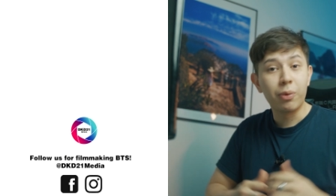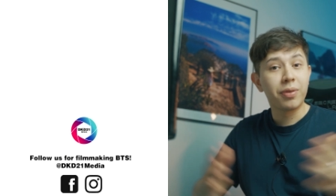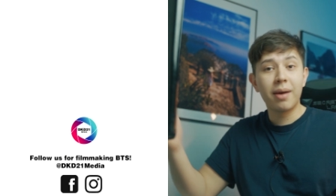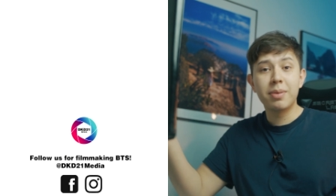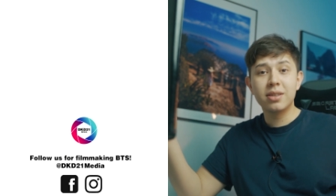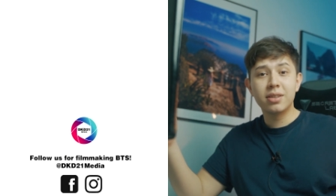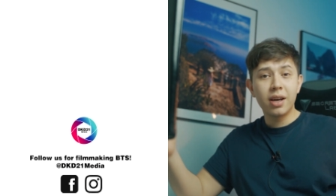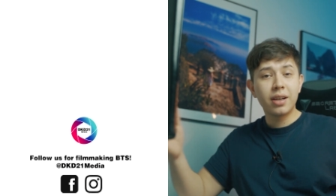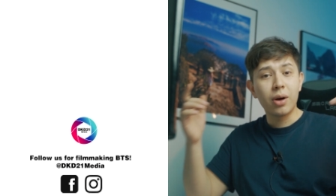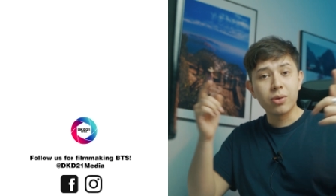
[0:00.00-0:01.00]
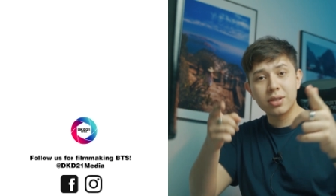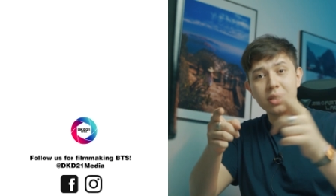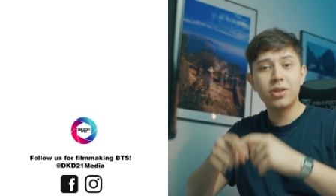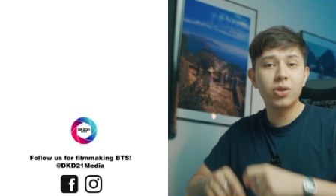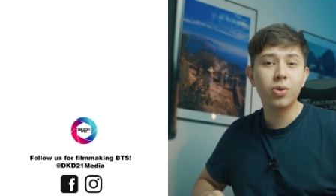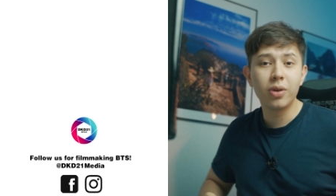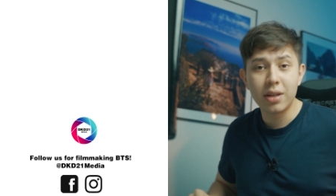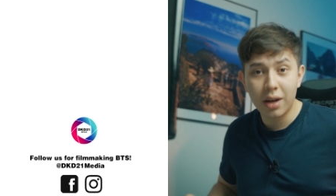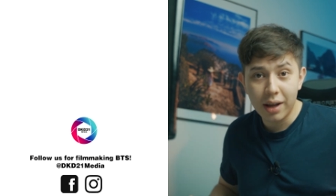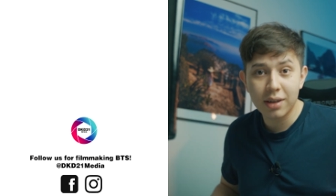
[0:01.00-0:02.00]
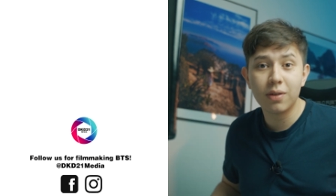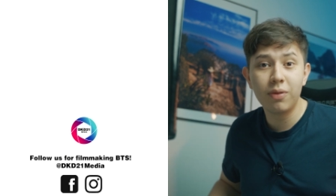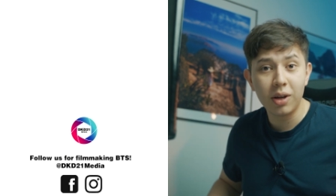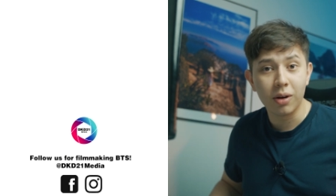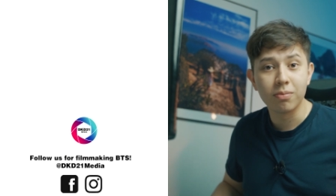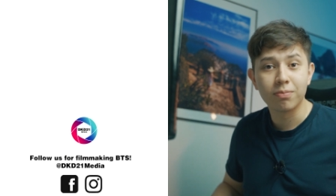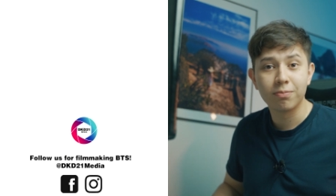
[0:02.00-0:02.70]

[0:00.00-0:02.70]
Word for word: And with that being said, I will see you in the next video.